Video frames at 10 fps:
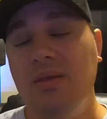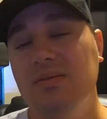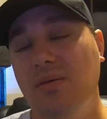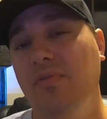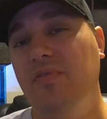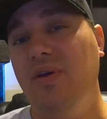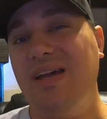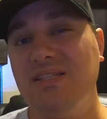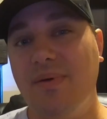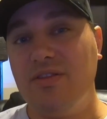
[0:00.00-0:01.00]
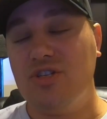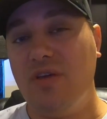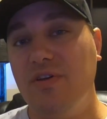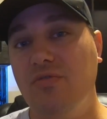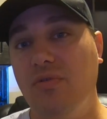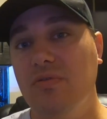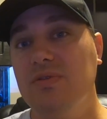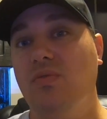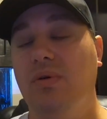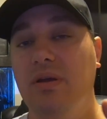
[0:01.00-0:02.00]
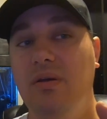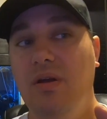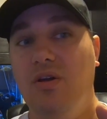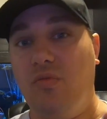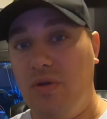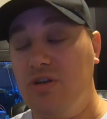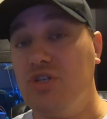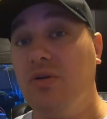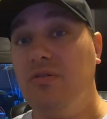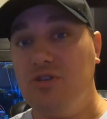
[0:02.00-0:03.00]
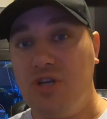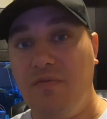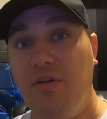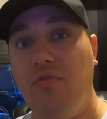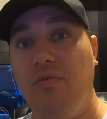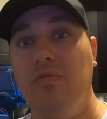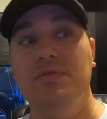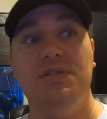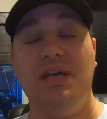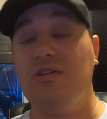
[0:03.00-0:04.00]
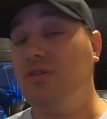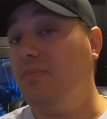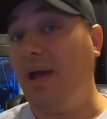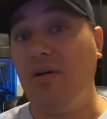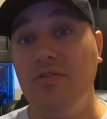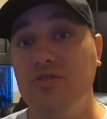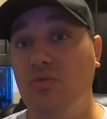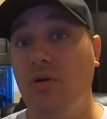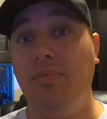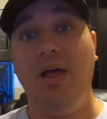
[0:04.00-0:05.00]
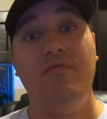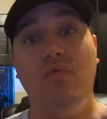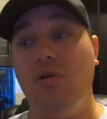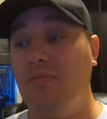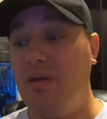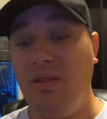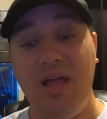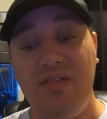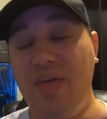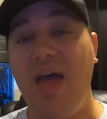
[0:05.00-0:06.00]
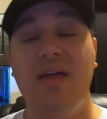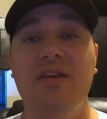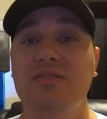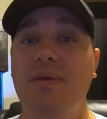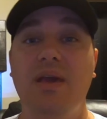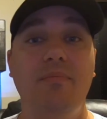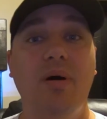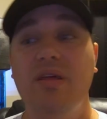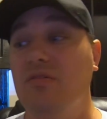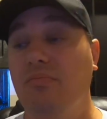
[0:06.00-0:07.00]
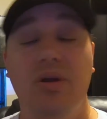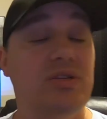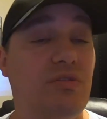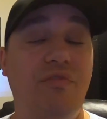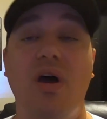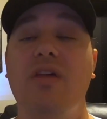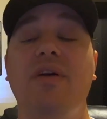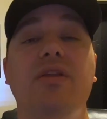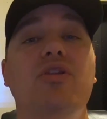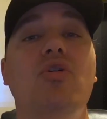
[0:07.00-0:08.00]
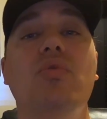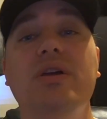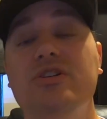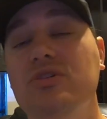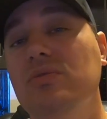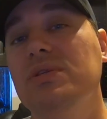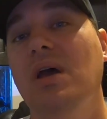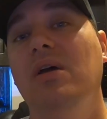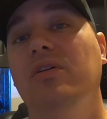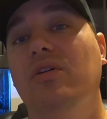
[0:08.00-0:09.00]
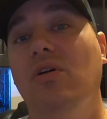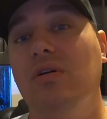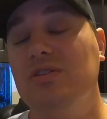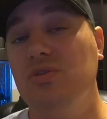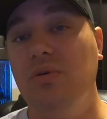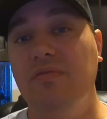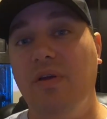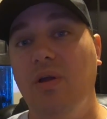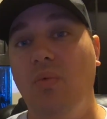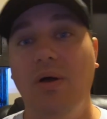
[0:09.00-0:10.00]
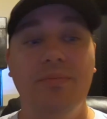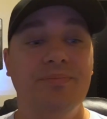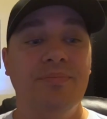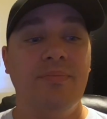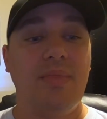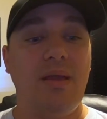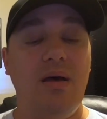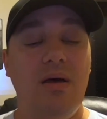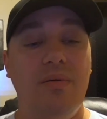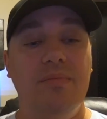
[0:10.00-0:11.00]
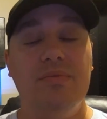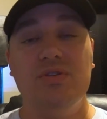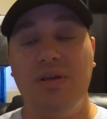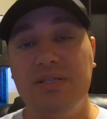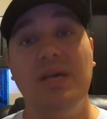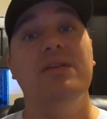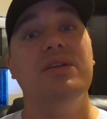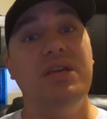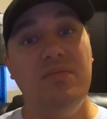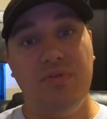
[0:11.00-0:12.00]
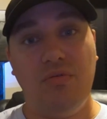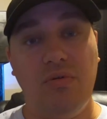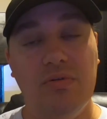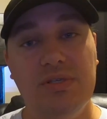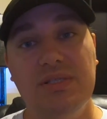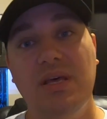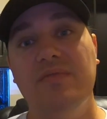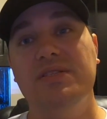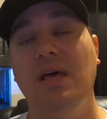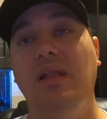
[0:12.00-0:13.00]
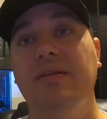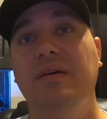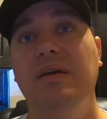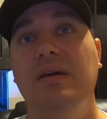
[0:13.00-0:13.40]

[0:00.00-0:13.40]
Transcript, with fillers: Some of you asked about the Chevy Cruze. I want to reassure you the Chevy Cruze is actually back on the Turo platform like that. It's making money. The brakes are fine. I've had no issues. The car is doing very well. Um, so I decided to keep the Cruze instead of sell it.